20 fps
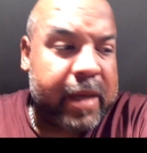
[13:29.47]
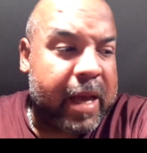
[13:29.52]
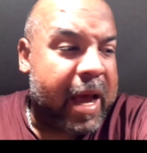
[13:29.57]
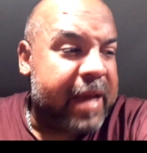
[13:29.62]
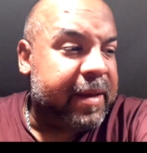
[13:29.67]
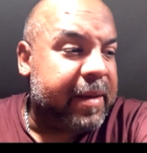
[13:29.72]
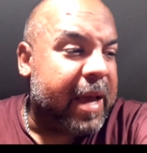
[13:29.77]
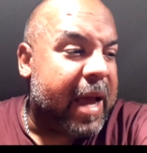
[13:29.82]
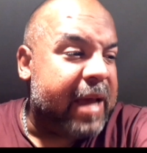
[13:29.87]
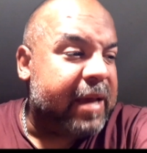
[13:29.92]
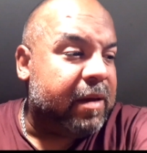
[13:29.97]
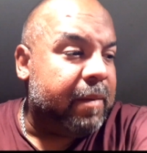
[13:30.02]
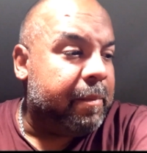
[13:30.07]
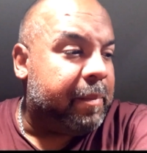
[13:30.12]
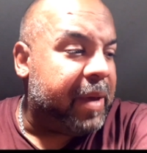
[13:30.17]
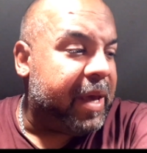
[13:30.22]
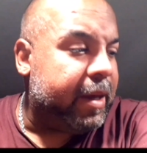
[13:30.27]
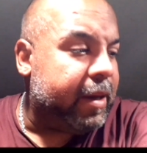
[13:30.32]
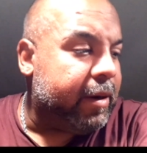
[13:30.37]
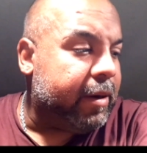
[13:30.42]
I
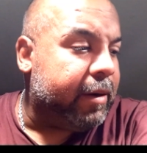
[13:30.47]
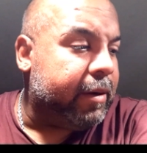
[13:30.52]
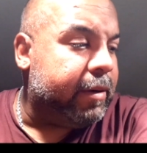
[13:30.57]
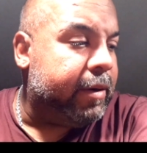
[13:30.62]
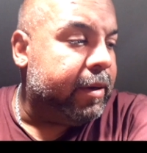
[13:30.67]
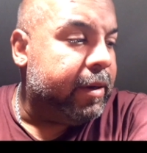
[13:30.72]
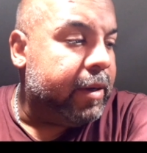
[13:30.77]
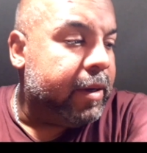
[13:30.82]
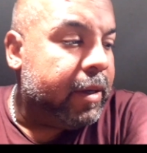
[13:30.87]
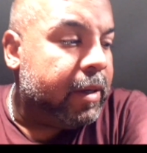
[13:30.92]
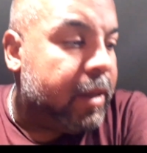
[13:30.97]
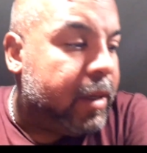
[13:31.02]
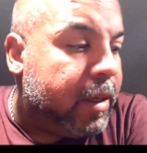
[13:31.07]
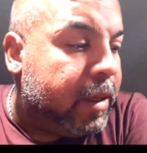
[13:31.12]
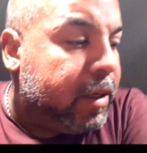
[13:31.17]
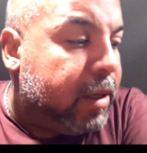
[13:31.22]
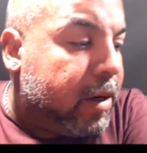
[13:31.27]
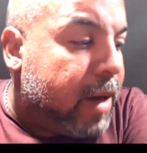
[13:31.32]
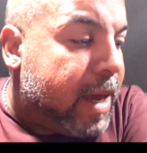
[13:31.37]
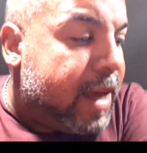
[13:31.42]
compared,
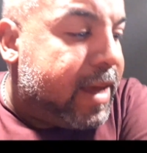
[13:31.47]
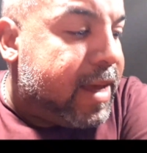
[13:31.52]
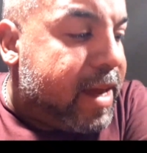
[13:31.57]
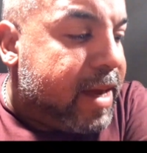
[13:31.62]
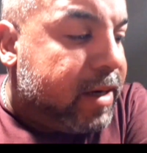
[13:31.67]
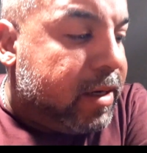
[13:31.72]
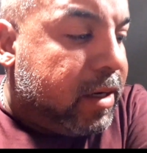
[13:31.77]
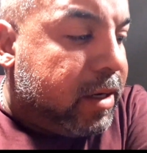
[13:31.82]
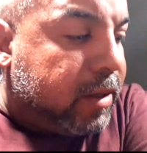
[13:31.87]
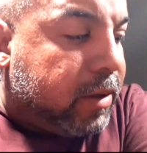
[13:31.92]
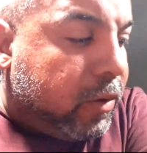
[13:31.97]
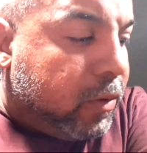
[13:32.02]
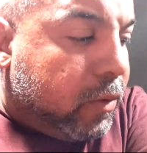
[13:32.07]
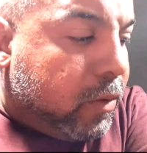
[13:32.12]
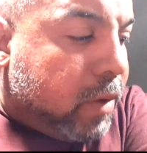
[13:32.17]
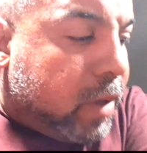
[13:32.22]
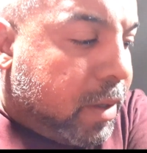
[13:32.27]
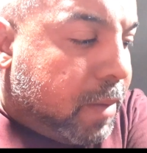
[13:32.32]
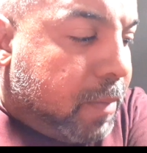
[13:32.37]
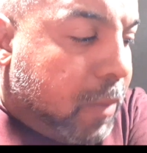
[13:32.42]
you know, I looked through
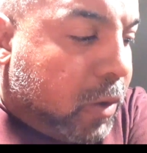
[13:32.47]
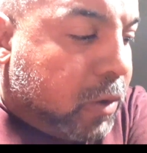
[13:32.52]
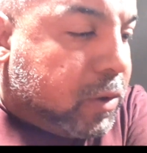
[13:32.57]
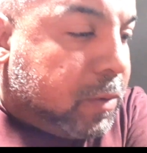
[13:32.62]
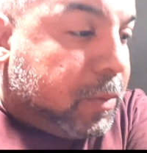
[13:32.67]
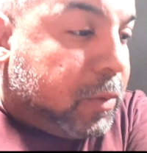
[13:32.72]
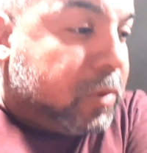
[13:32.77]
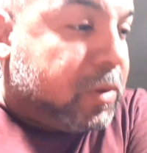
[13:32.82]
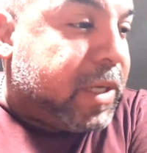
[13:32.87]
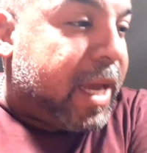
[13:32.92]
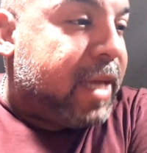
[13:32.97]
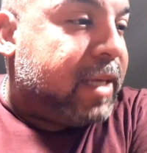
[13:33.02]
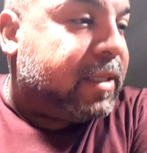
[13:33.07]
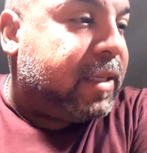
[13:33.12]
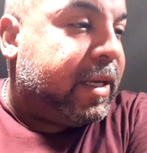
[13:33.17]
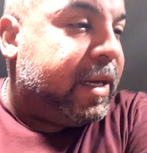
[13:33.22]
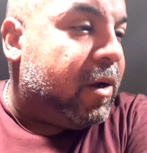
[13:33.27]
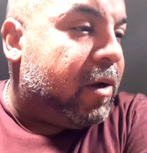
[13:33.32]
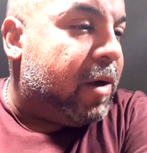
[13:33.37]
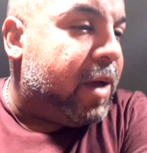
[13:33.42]
multiple tanks,
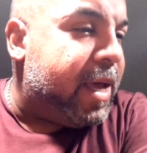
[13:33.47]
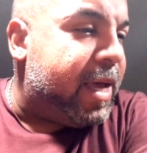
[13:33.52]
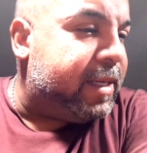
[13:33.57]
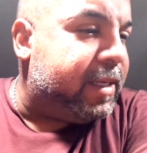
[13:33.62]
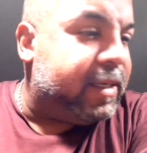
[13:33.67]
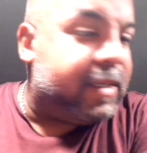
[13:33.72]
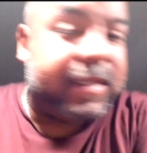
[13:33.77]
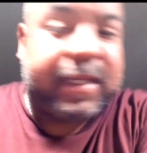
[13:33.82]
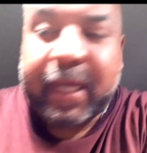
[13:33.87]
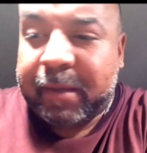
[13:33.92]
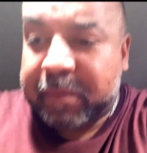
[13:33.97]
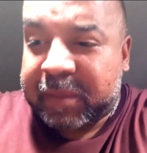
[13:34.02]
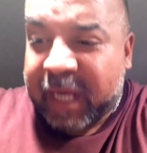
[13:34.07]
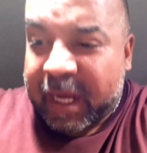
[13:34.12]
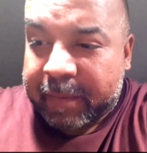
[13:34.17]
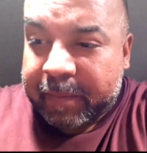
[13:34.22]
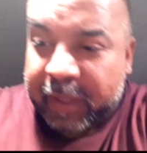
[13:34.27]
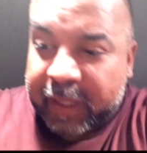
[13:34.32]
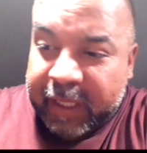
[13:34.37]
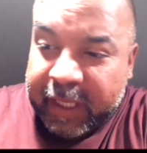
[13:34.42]
and they all had the same
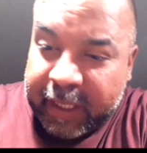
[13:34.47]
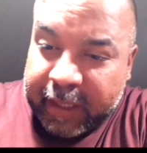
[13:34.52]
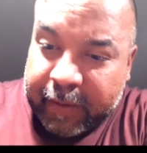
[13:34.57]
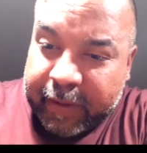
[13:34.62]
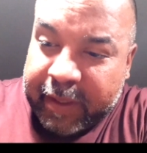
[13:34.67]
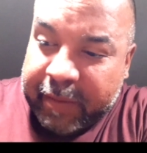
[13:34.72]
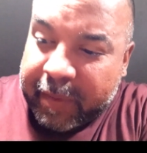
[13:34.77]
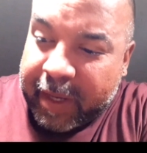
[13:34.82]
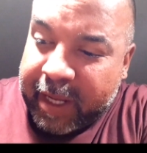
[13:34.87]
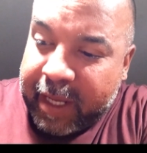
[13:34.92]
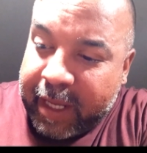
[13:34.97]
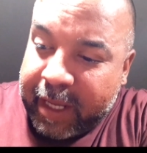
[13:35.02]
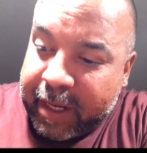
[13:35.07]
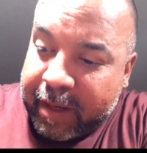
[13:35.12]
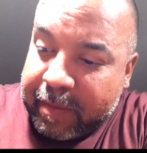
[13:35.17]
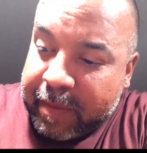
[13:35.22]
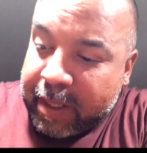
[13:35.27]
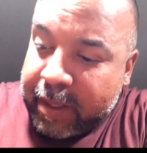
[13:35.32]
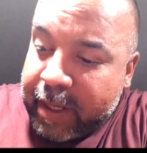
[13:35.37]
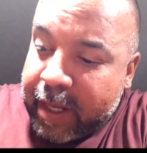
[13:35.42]
type of deal. And in my head,
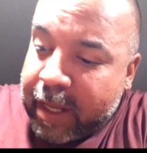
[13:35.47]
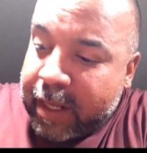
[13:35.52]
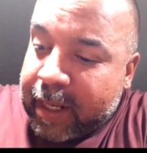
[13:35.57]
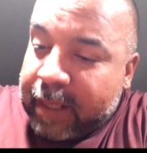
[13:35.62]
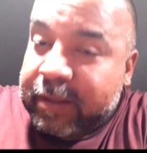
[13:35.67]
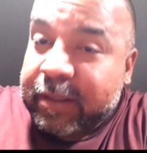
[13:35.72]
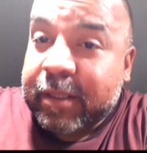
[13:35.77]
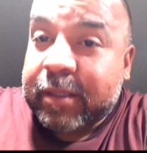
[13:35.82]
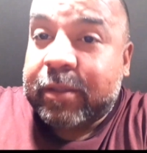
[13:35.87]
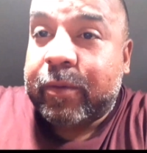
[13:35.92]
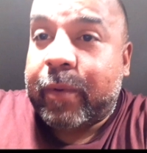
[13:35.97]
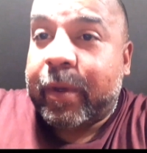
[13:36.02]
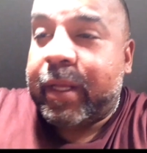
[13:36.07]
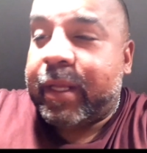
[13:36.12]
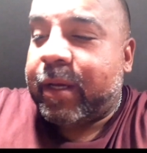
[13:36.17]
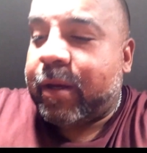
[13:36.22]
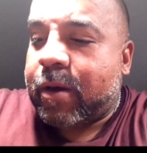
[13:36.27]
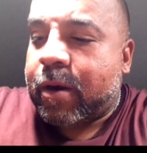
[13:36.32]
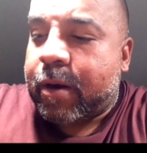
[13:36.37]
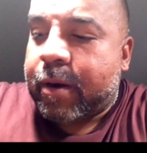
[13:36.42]
I'm like, oh, that's just the way
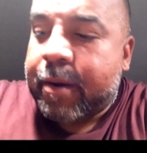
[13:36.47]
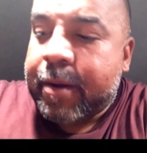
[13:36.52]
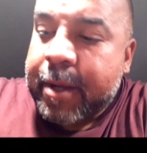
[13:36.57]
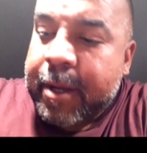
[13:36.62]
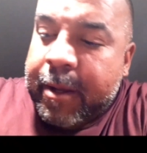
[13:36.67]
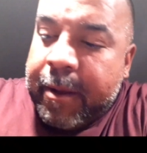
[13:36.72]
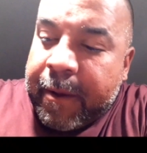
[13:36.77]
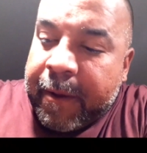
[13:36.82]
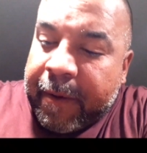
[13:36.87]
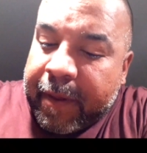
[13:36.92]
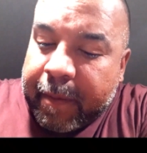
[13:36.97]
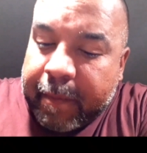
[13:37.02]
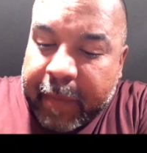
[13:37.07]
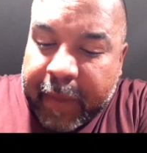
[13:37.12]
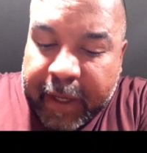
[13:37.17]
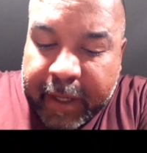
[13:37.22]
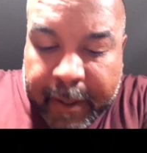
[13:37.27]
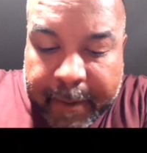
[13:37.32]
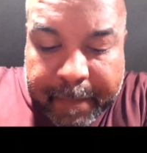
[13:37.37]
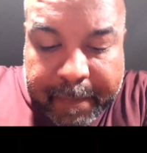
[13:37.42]
they are.
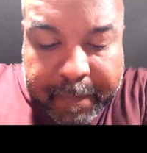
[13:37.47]
But